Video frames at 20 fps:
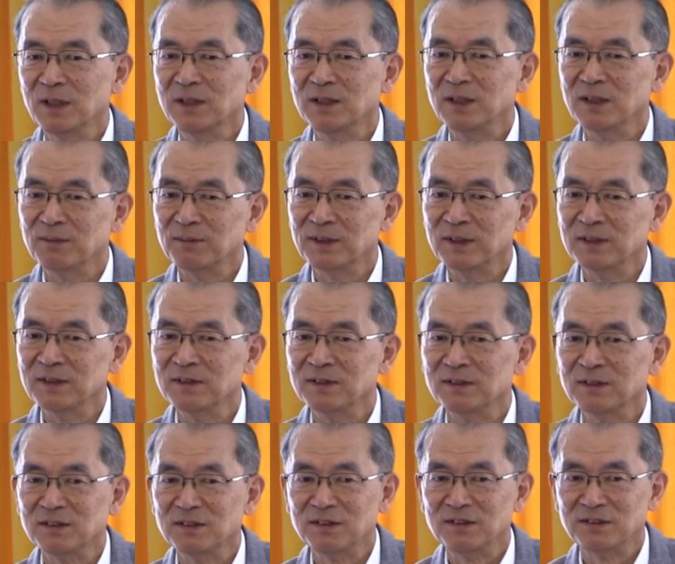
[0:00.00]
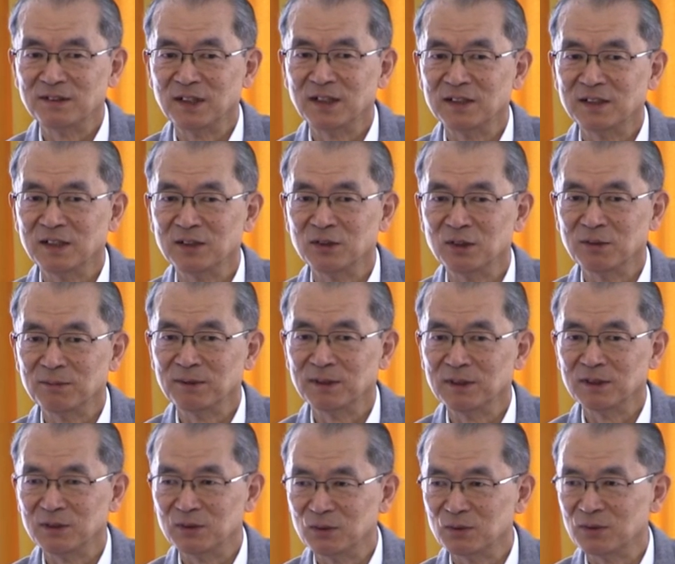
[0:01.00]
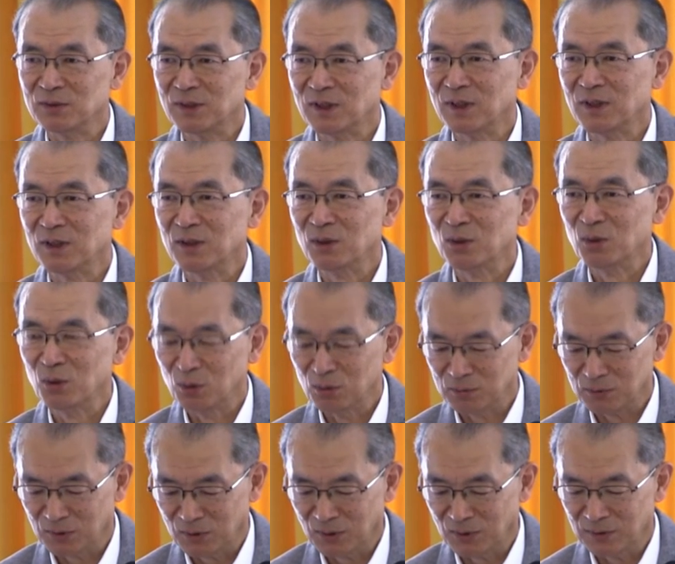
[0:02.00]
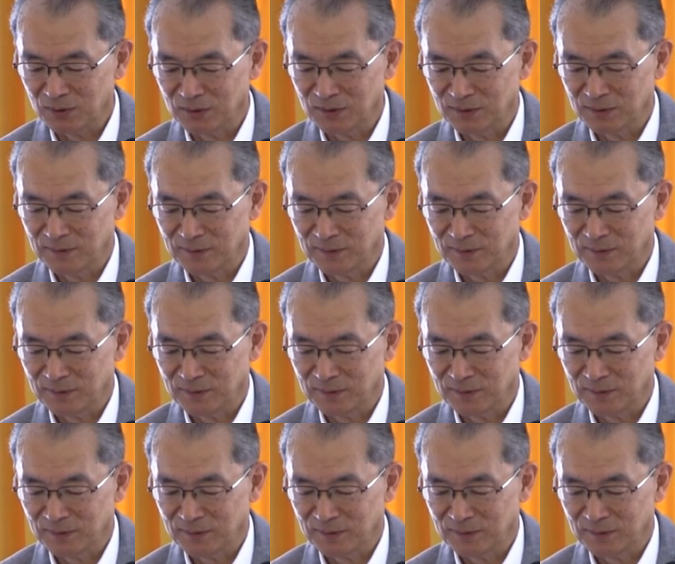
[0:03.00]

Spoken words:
divine son and divine daughter of God.